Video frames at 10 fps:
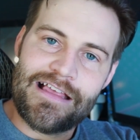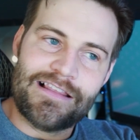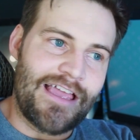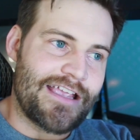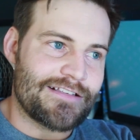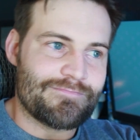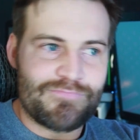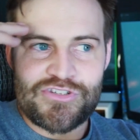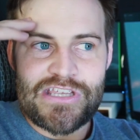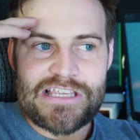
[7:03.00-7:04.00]
like
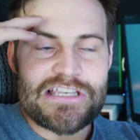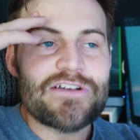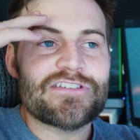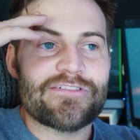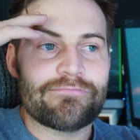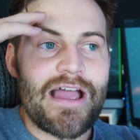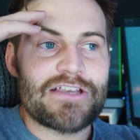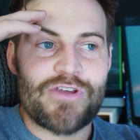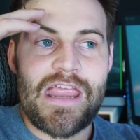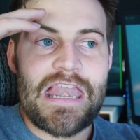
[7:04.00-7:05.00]
6 years of my
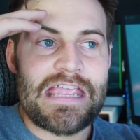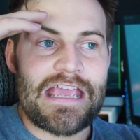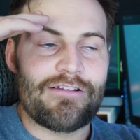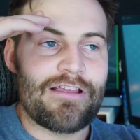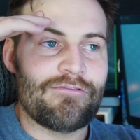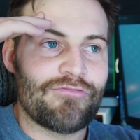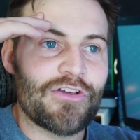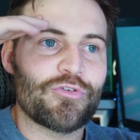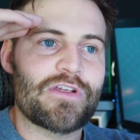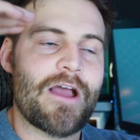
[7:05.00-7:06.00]
training and
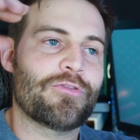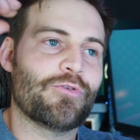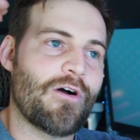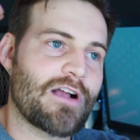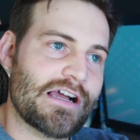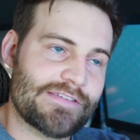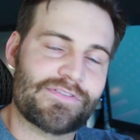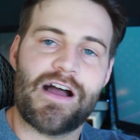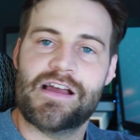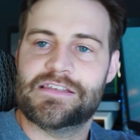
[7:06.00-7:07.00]
filtering out through all kinds of
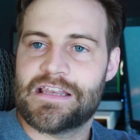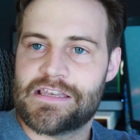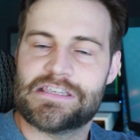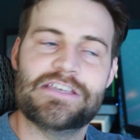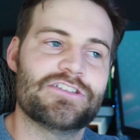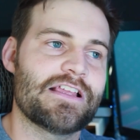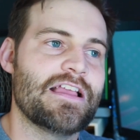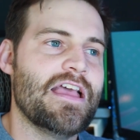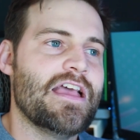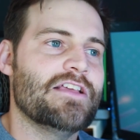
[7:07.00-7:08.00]
content and teaching
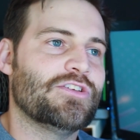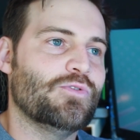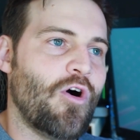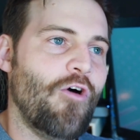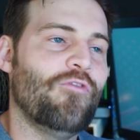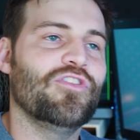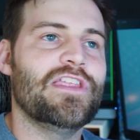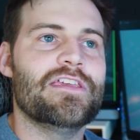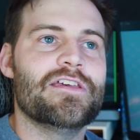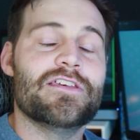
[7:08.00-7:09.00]
to
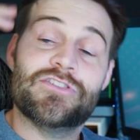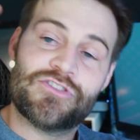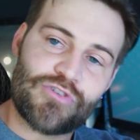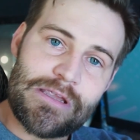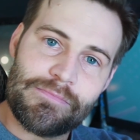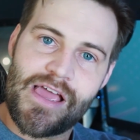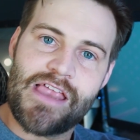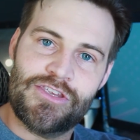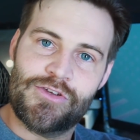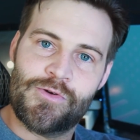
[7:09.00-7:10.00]
hopefully
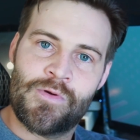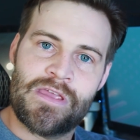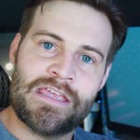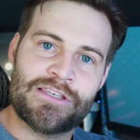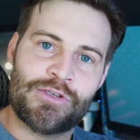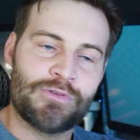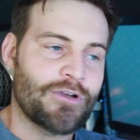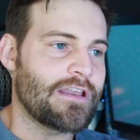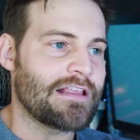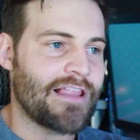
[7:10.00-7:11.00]
streamline you into
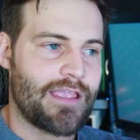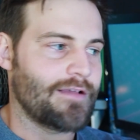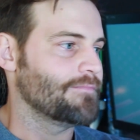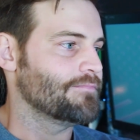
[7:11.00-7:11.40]
learning like